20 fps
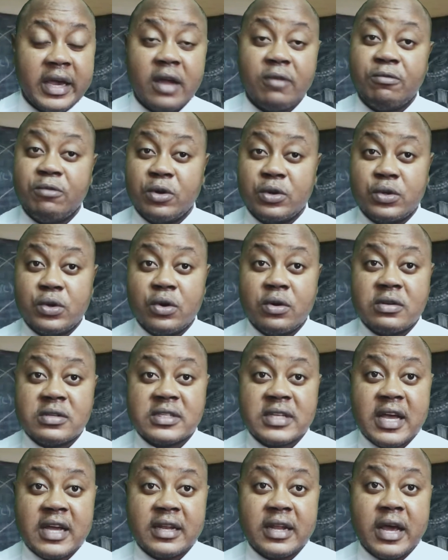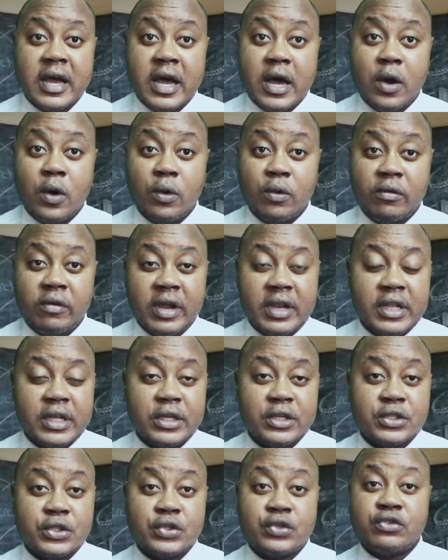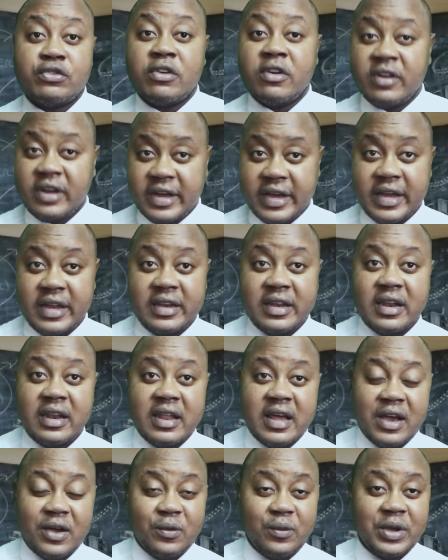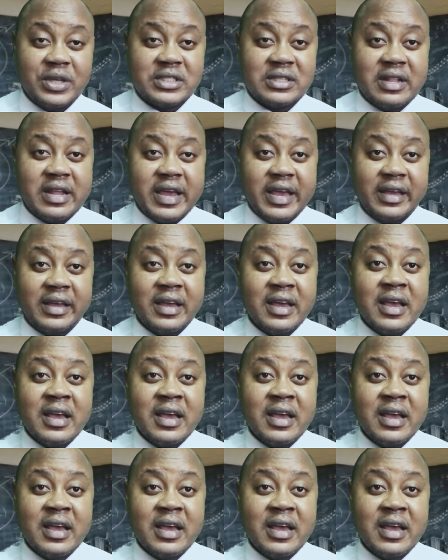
And for those that are already stronger in the language, like